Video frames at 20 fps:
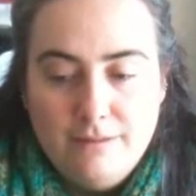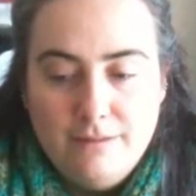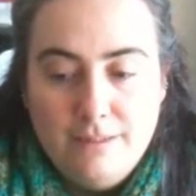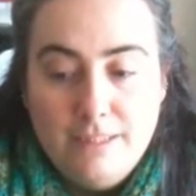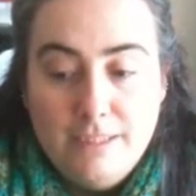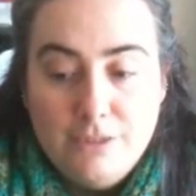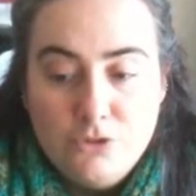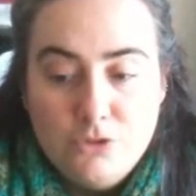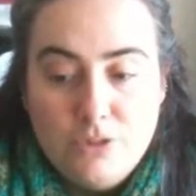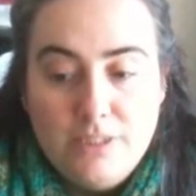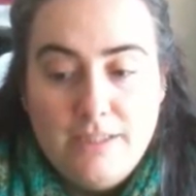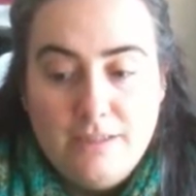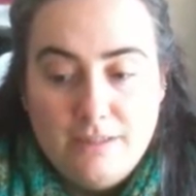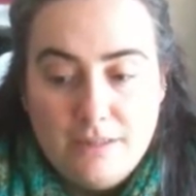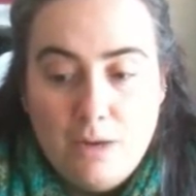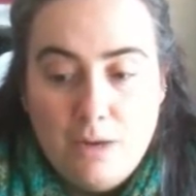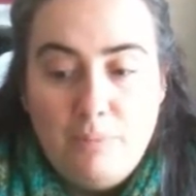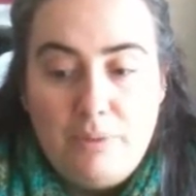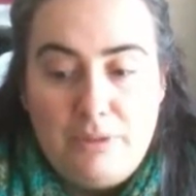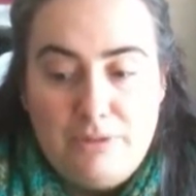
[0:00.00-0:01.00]
literally a
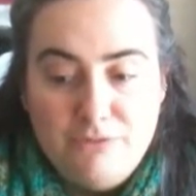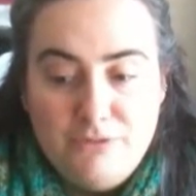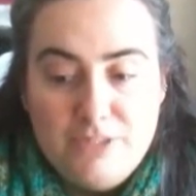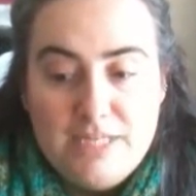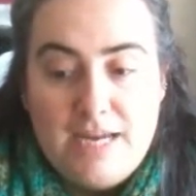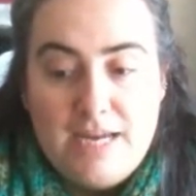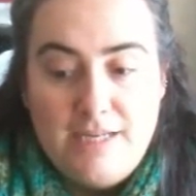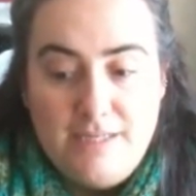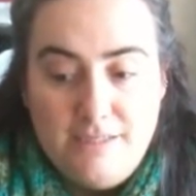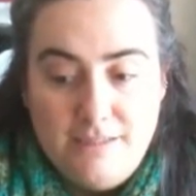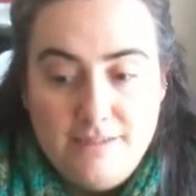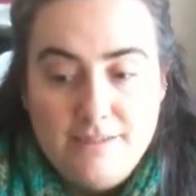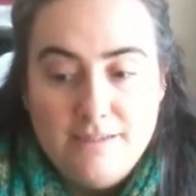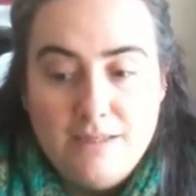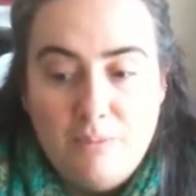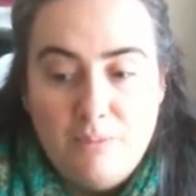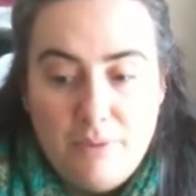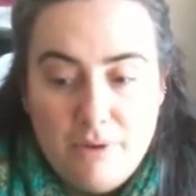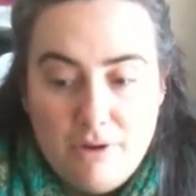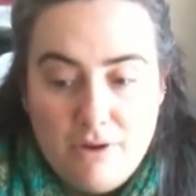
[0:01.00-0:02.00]
couple of days
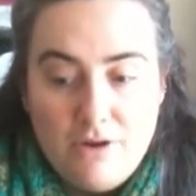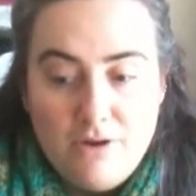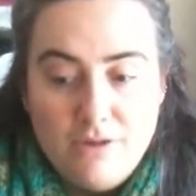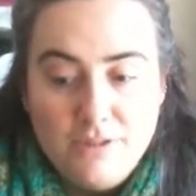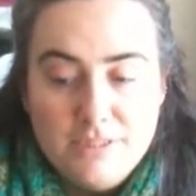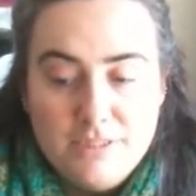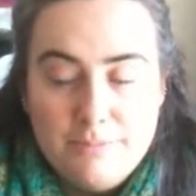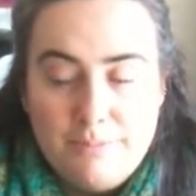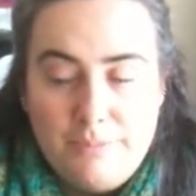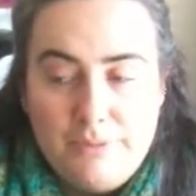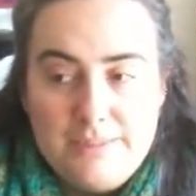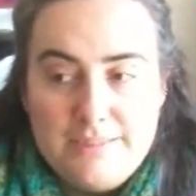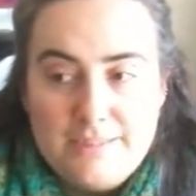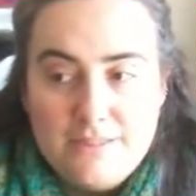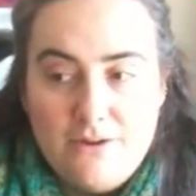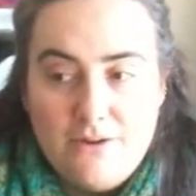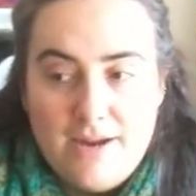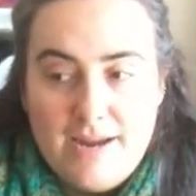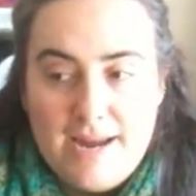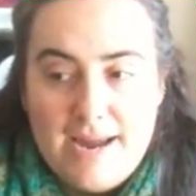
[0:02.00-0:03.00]
apart, but
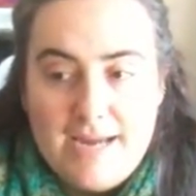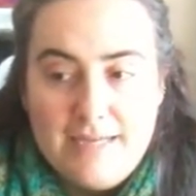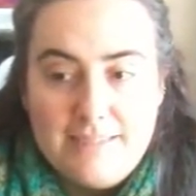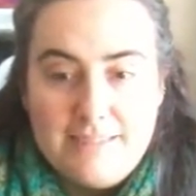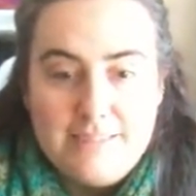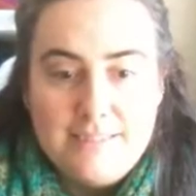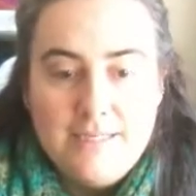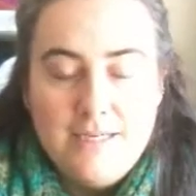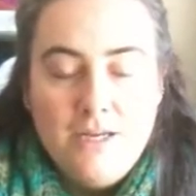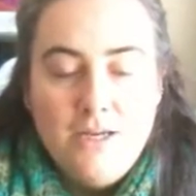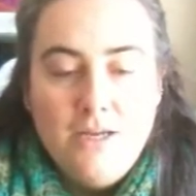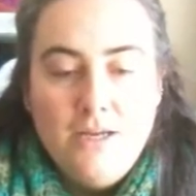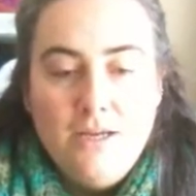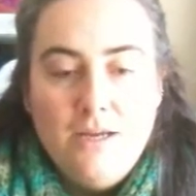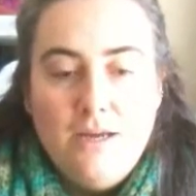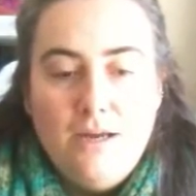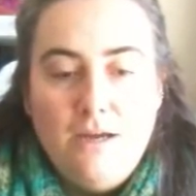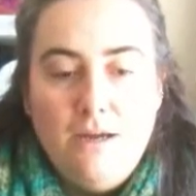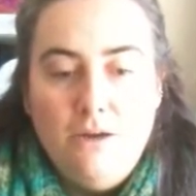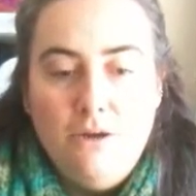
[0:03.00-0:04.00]
I had
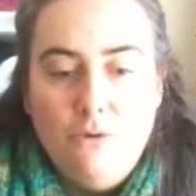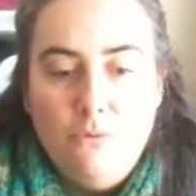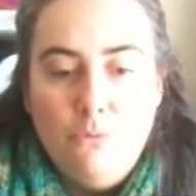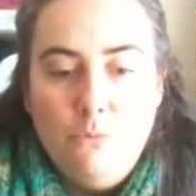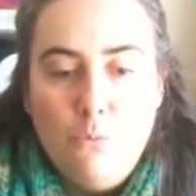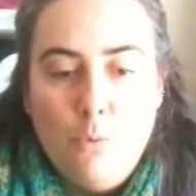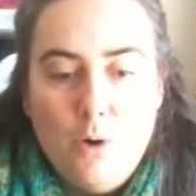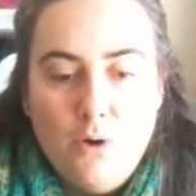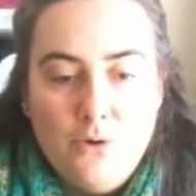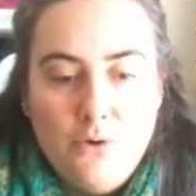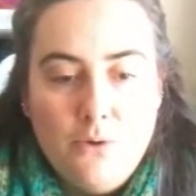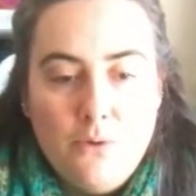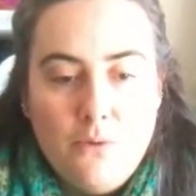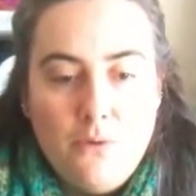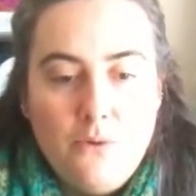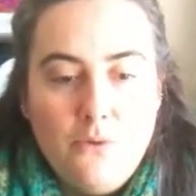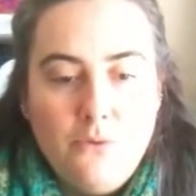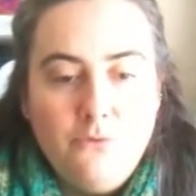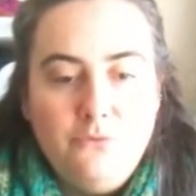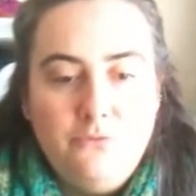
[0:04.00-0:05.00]
one
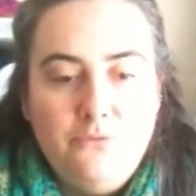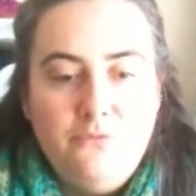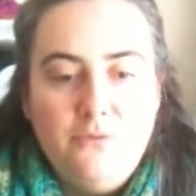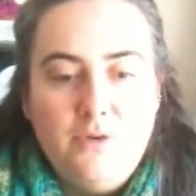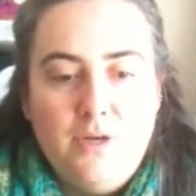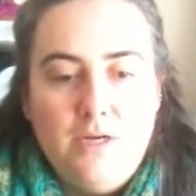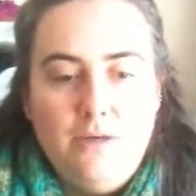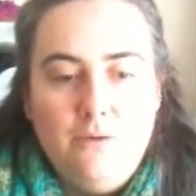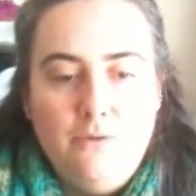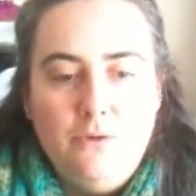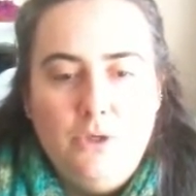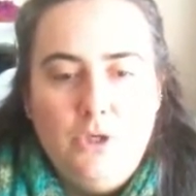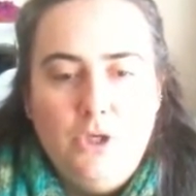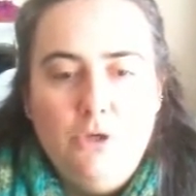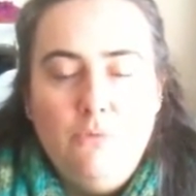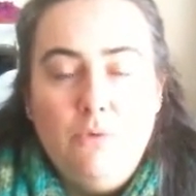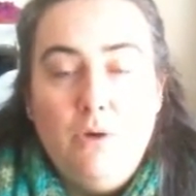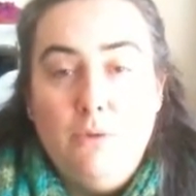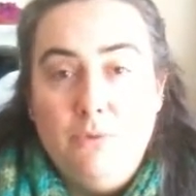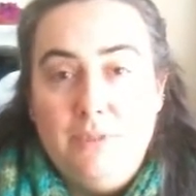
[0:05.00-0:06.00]
of
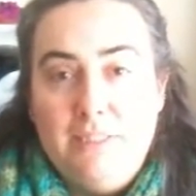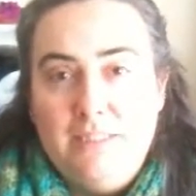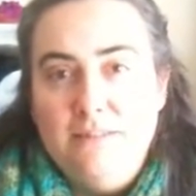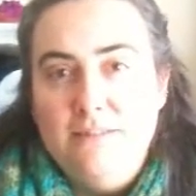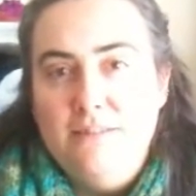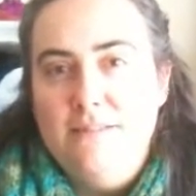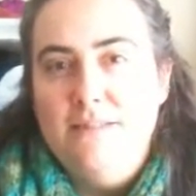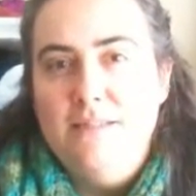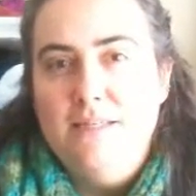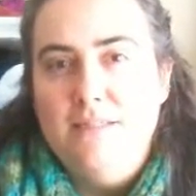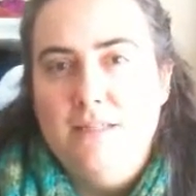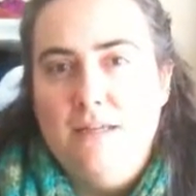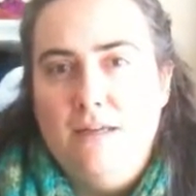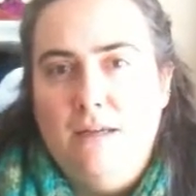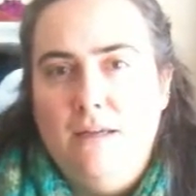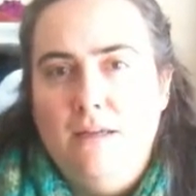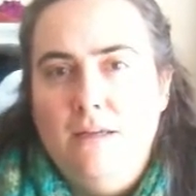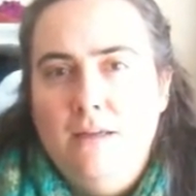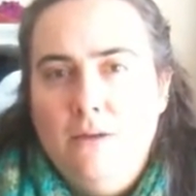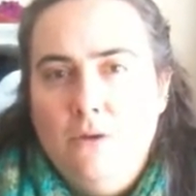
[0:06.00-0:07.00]
who I would
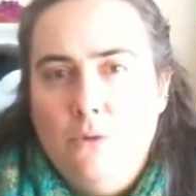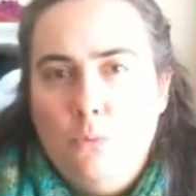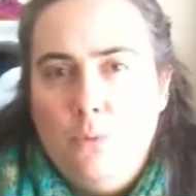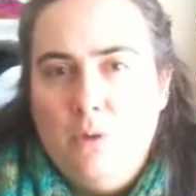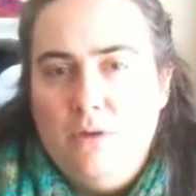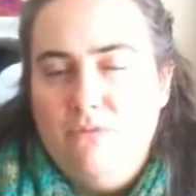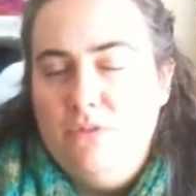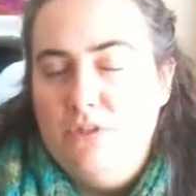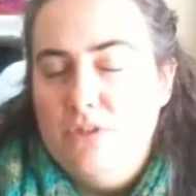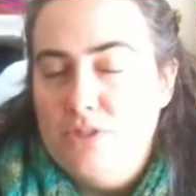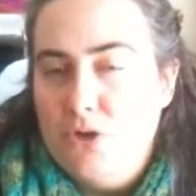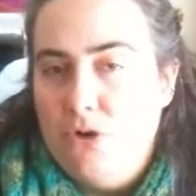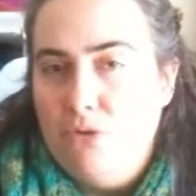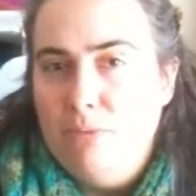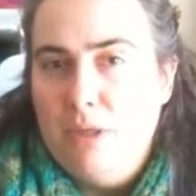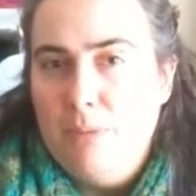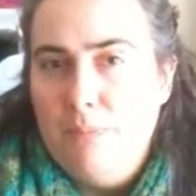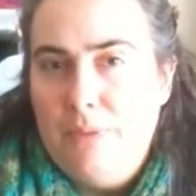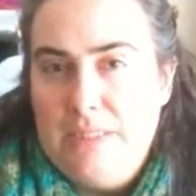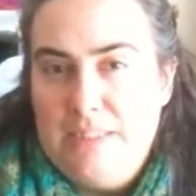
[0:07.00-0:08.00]
consider one of the
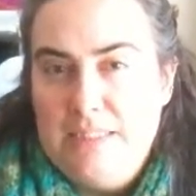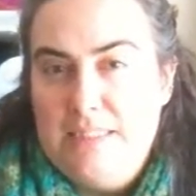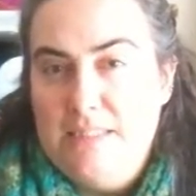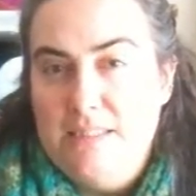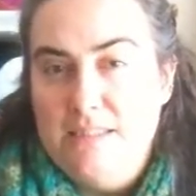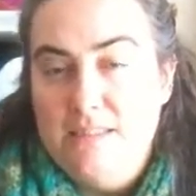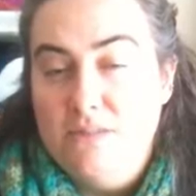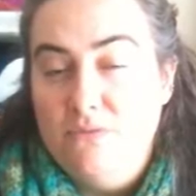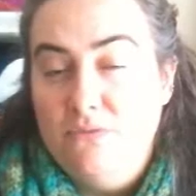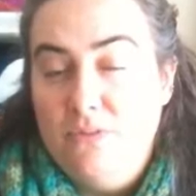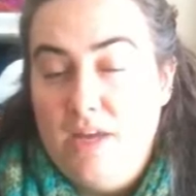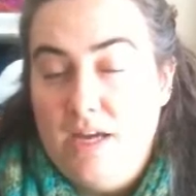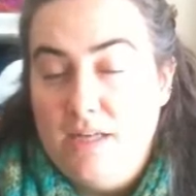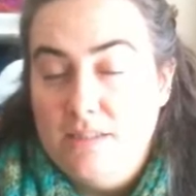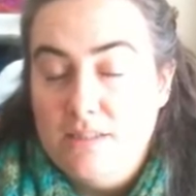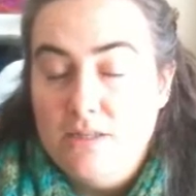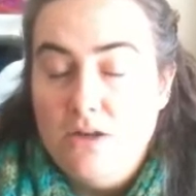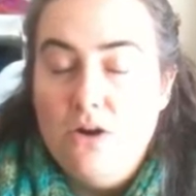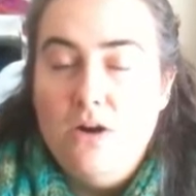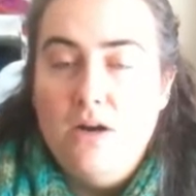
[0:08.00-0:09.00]
top competitors of
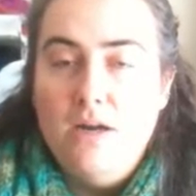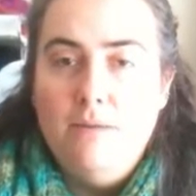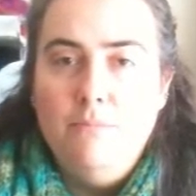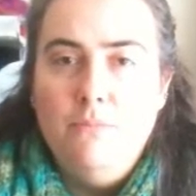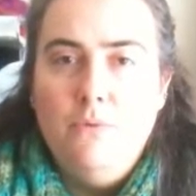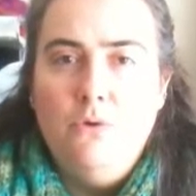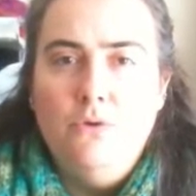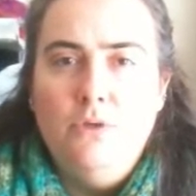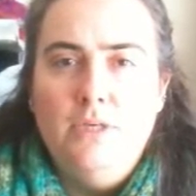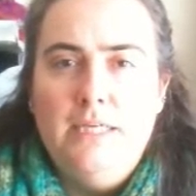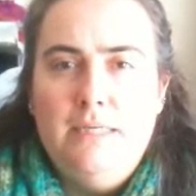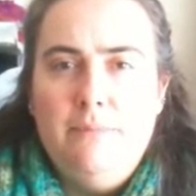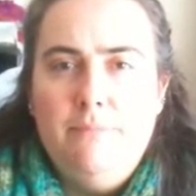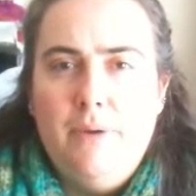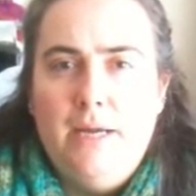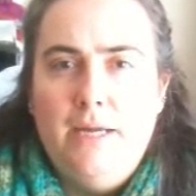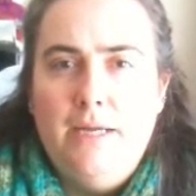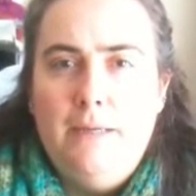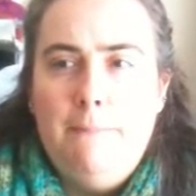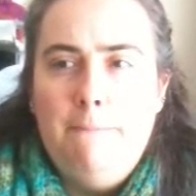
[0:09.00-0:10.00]
that time on
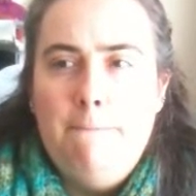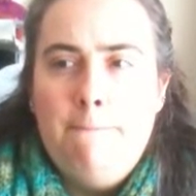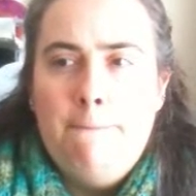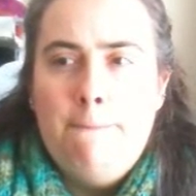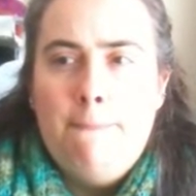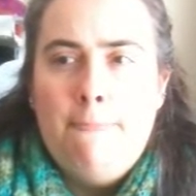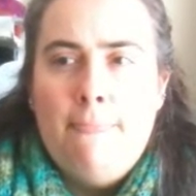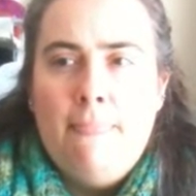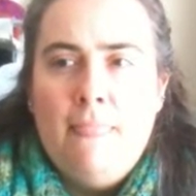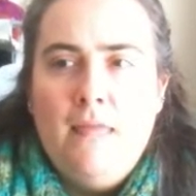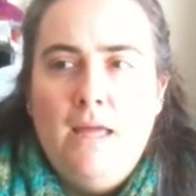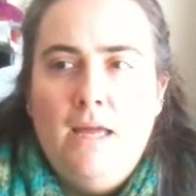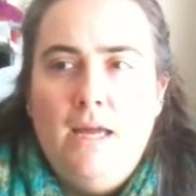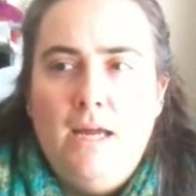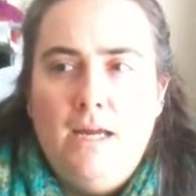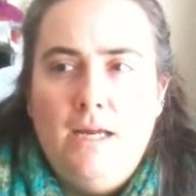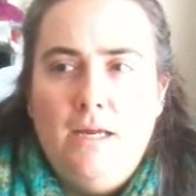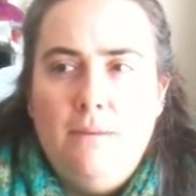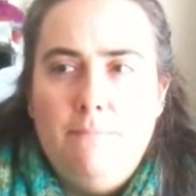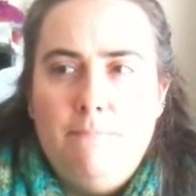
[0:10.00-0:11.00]
eBay
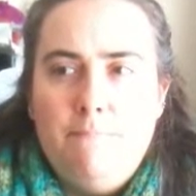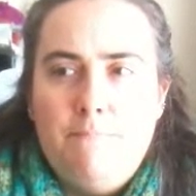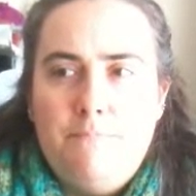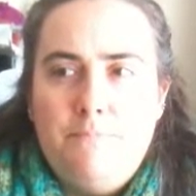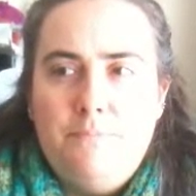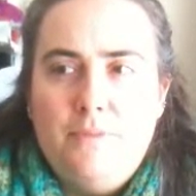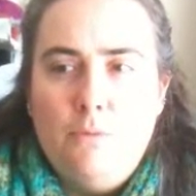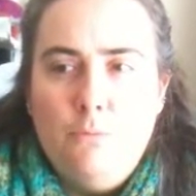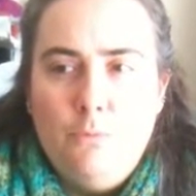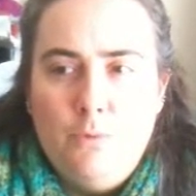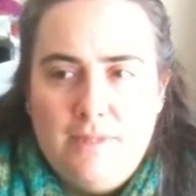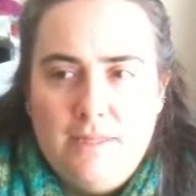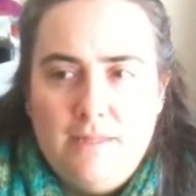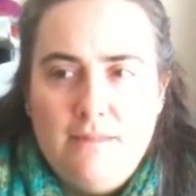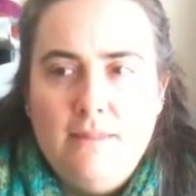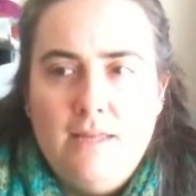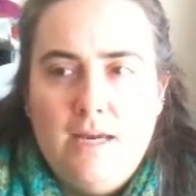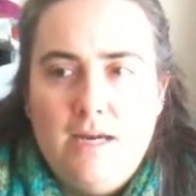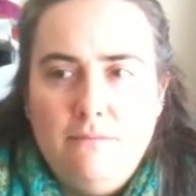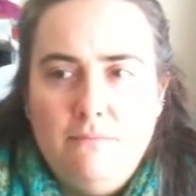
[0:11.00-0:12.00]

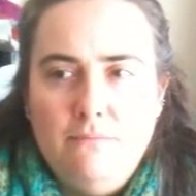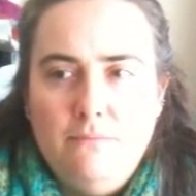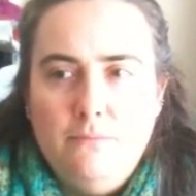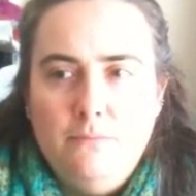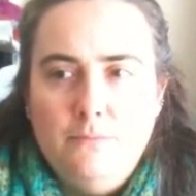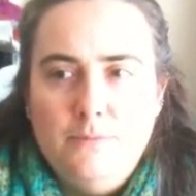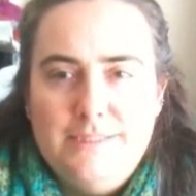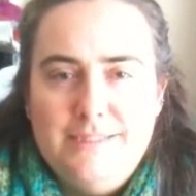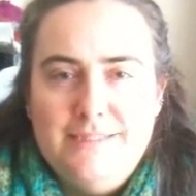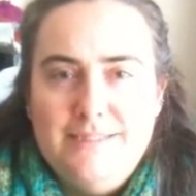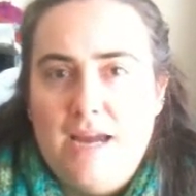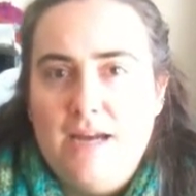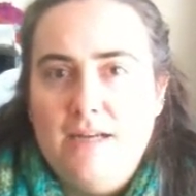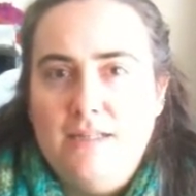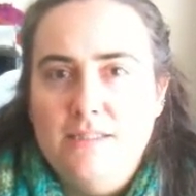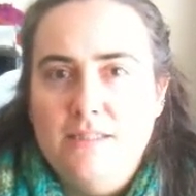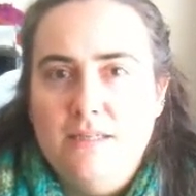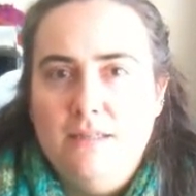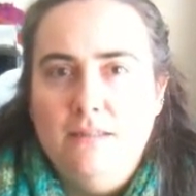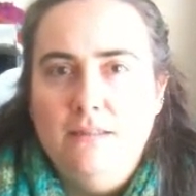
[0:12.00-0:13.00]
within that
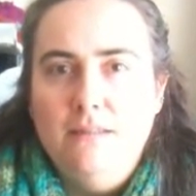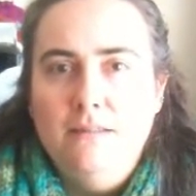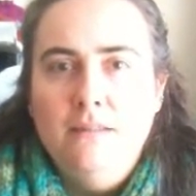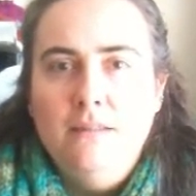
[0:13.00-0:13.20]
sector